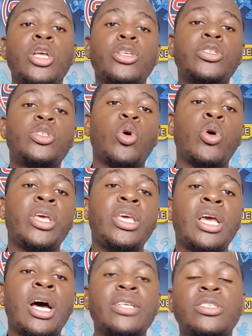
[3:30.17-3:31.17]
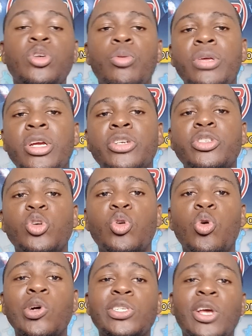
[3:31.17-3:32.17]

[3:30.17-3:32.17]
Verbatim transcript: So he has some years to go.